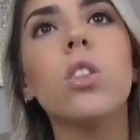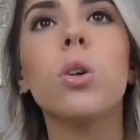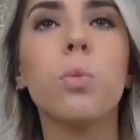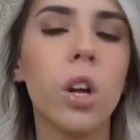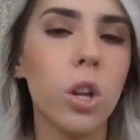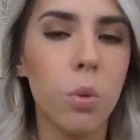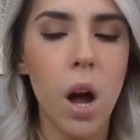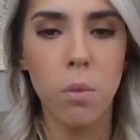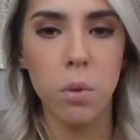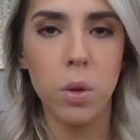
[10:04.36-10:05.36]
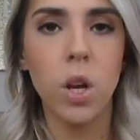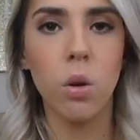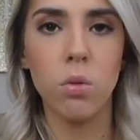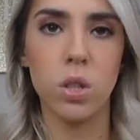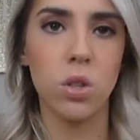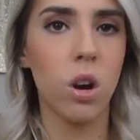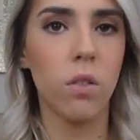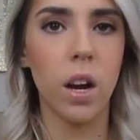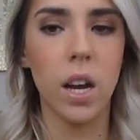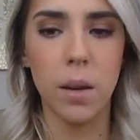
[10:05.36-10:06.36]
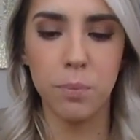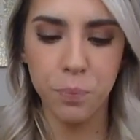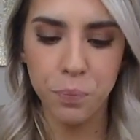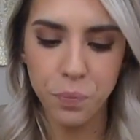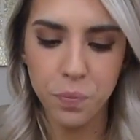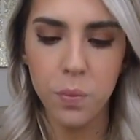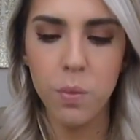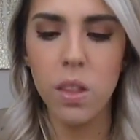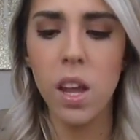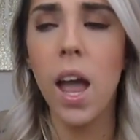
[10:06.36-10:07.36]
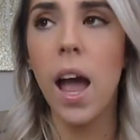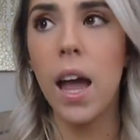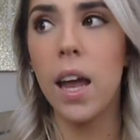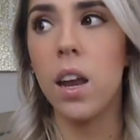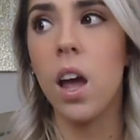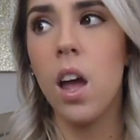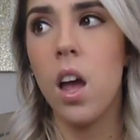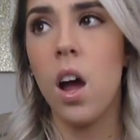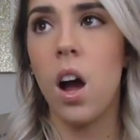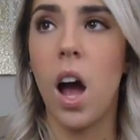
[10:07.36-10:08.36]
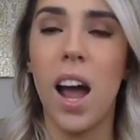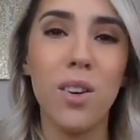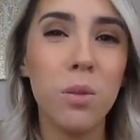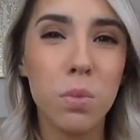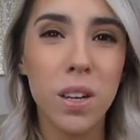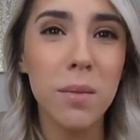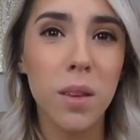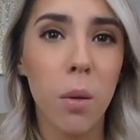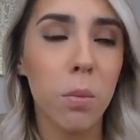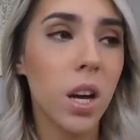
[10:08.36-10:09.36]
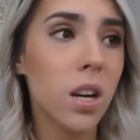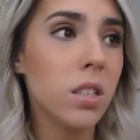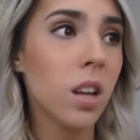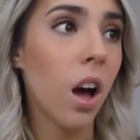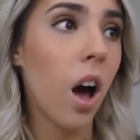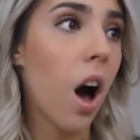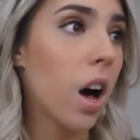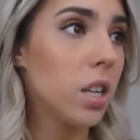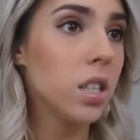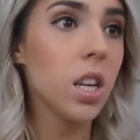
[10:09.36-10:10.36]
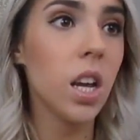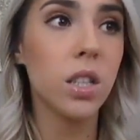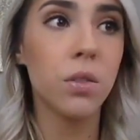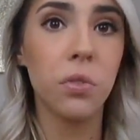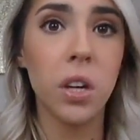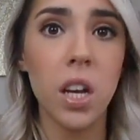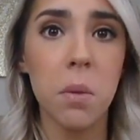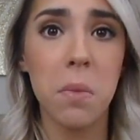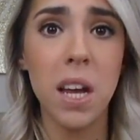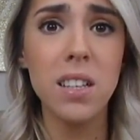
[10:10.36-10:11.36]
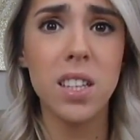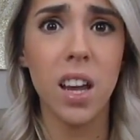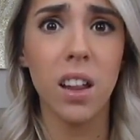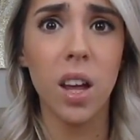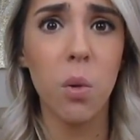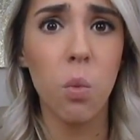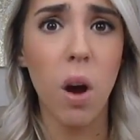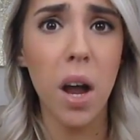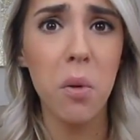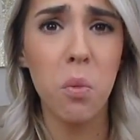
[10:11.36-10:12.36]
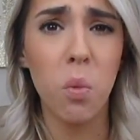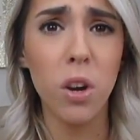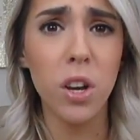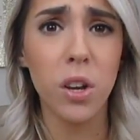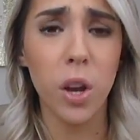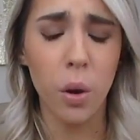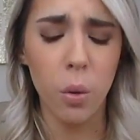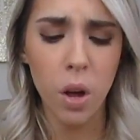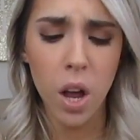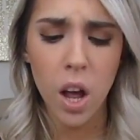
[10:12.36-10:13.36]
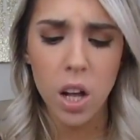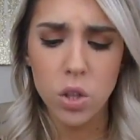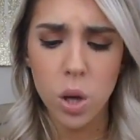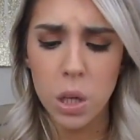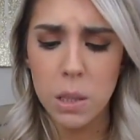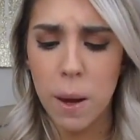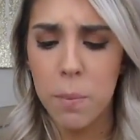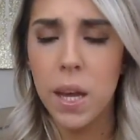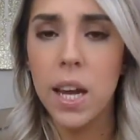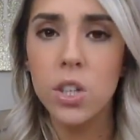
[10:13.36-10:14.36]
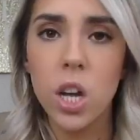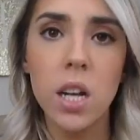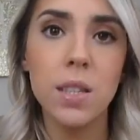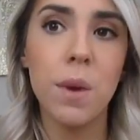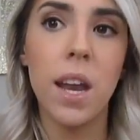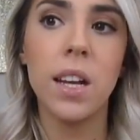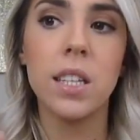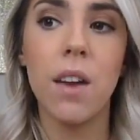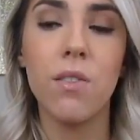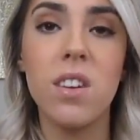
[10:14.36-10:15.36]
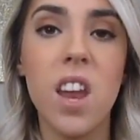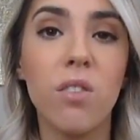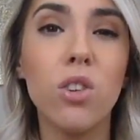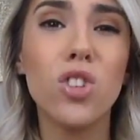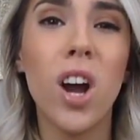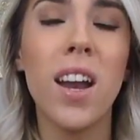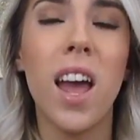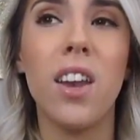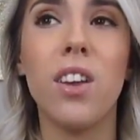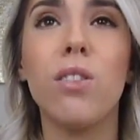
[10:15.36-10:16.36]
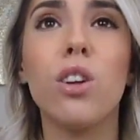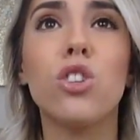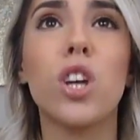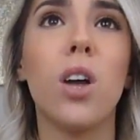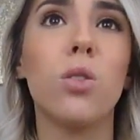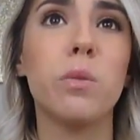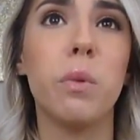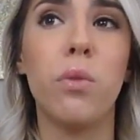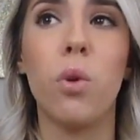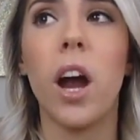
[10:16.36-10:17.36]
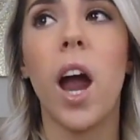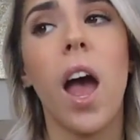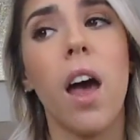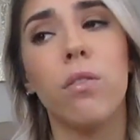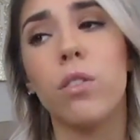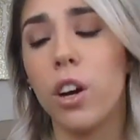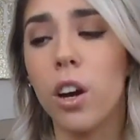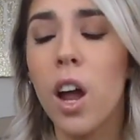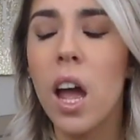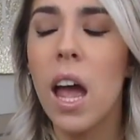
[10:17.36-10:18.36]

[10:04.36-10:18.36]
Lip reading: and their brother probably owns this already, and I don't blame them because honestly it's freaking amazing. Like, why wouldn't you? So it's by BH Cosmetics. I've never tried any of their shadows before ever,